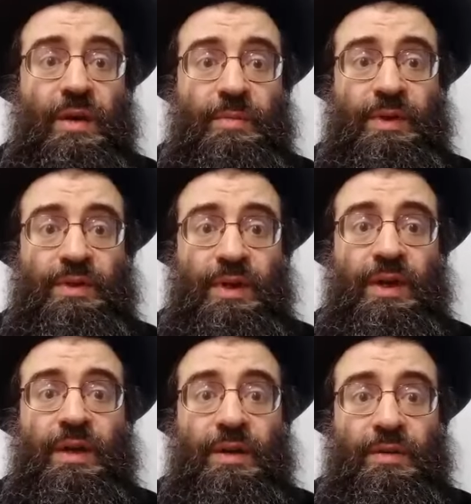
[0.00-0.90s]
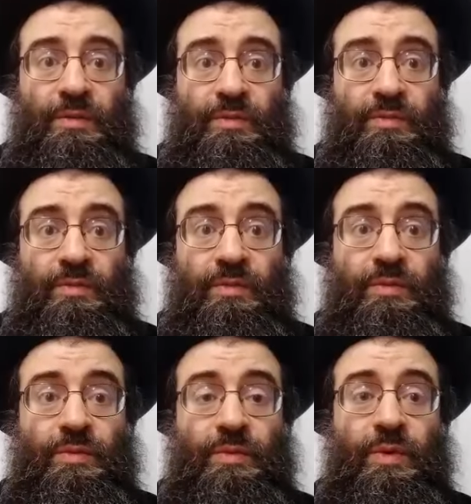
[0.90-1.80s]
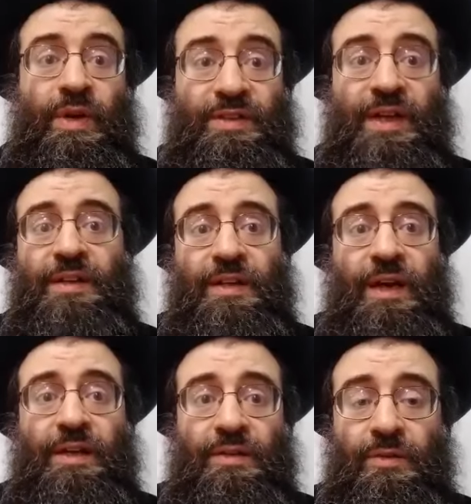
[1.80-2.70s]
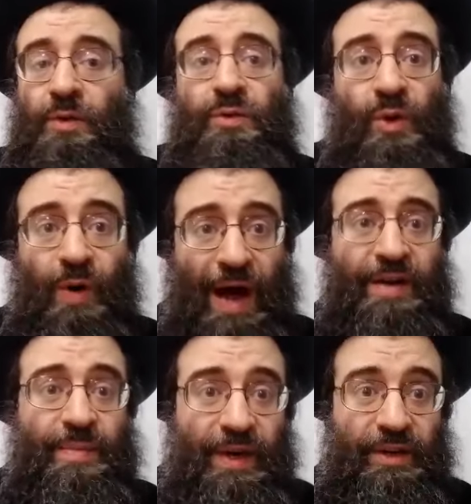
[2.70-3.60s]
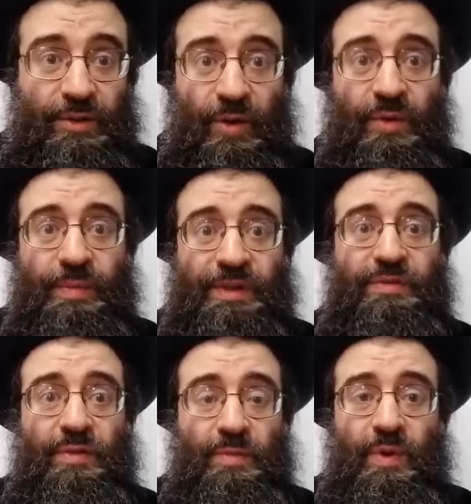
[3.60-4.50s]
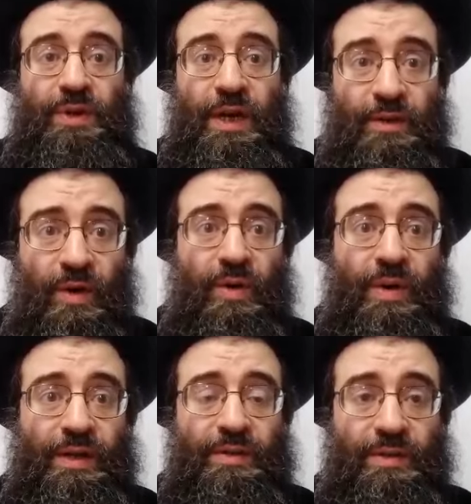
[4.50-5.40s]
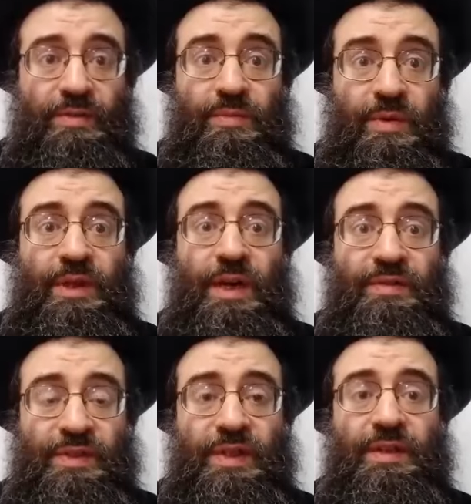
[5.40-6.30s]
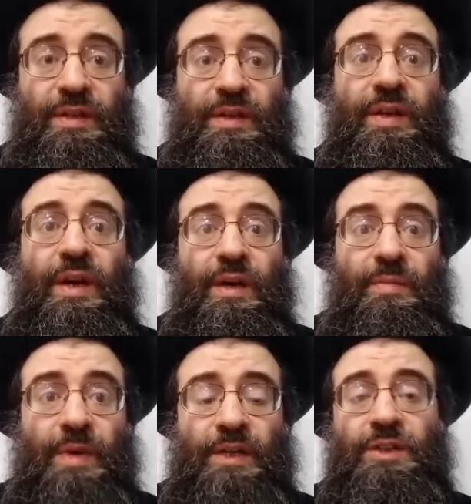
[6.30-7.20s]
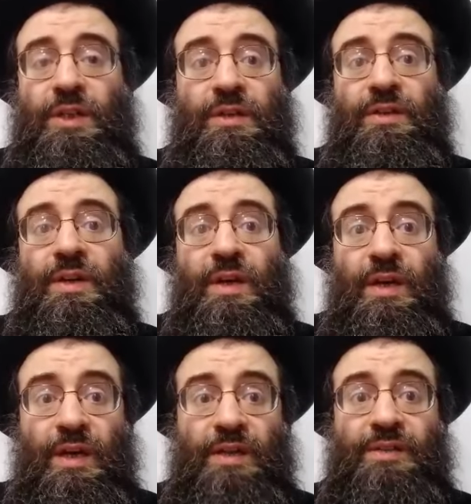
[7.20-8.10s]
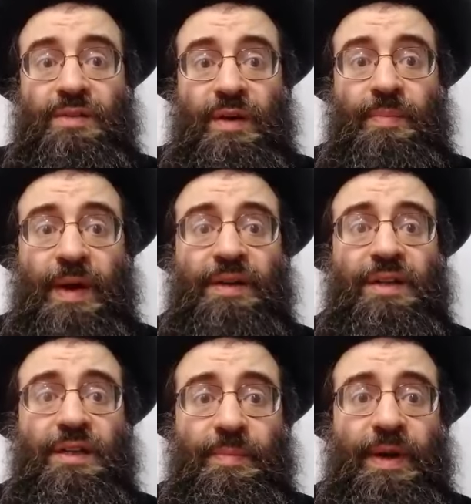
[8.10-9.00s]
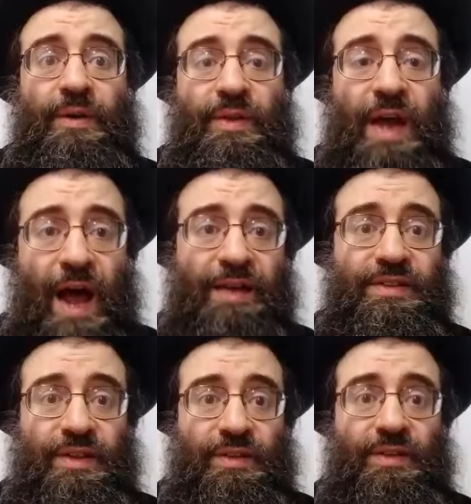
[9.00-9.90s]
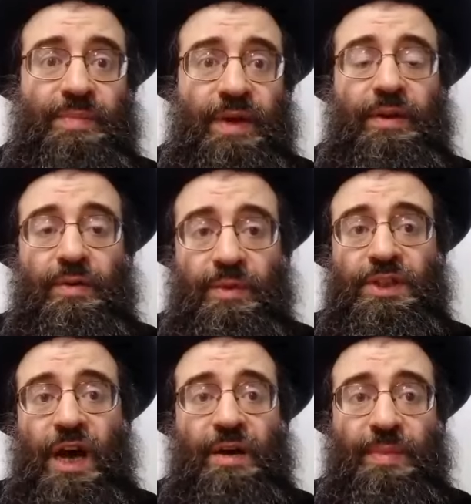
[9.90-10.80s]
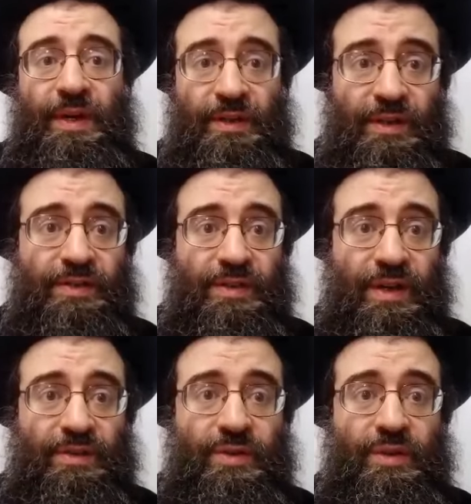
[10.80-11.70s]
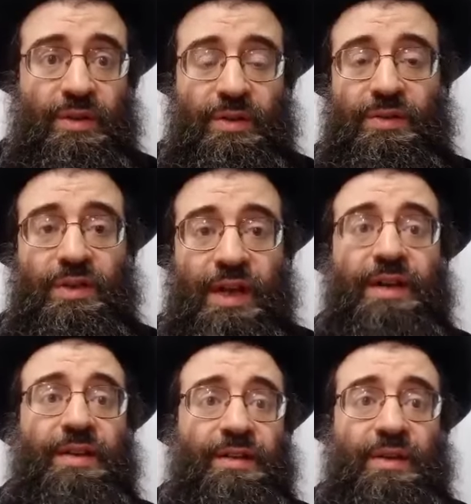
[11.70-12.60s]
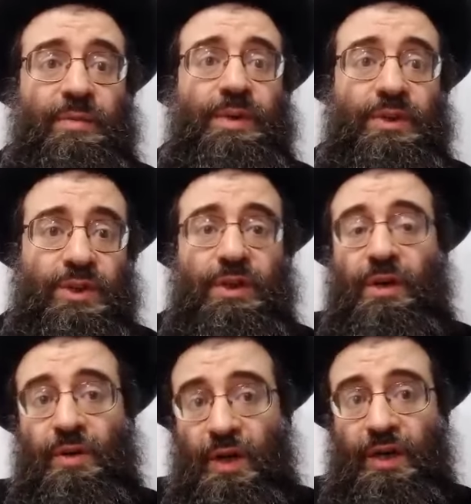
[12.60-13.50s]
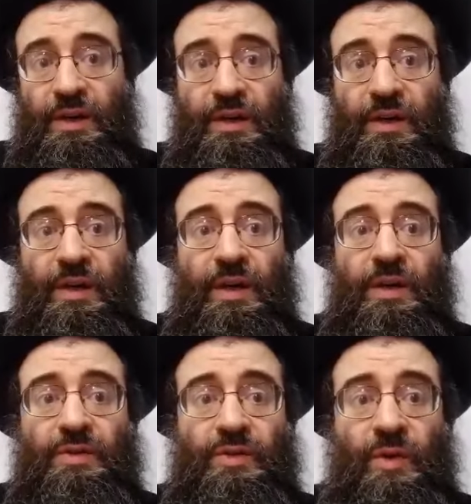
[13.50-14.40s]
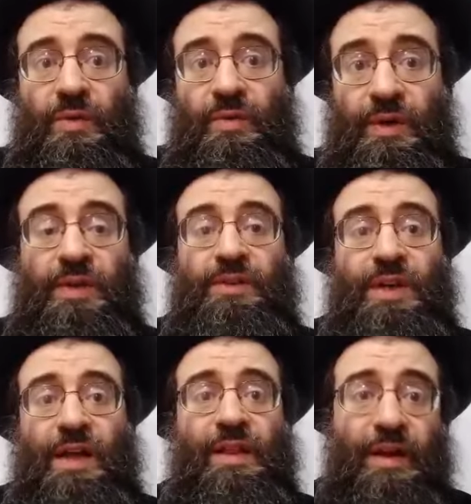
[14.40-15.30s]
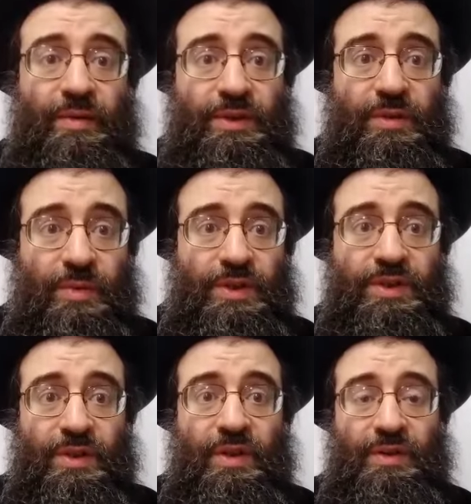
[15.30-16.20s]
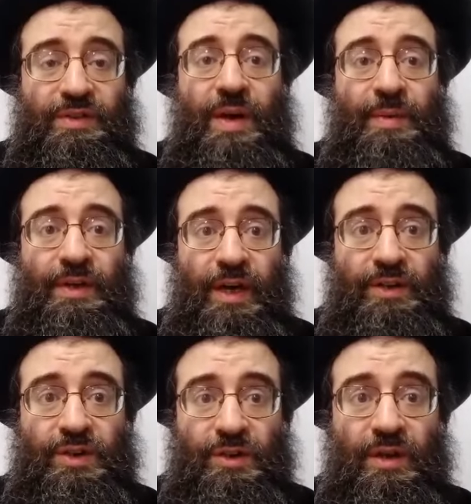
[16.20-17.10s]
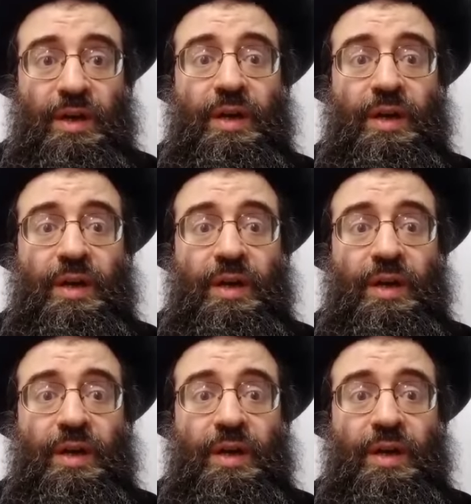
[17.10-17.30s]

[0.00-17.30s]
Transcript: But to the extent that I don't know Arabic at all, but from what I know and what I've seen mentioned, it's apparently depending on the accent, depending on which Arabic it is. There's a letter that could be J or G. So here's another language in which there is some connection.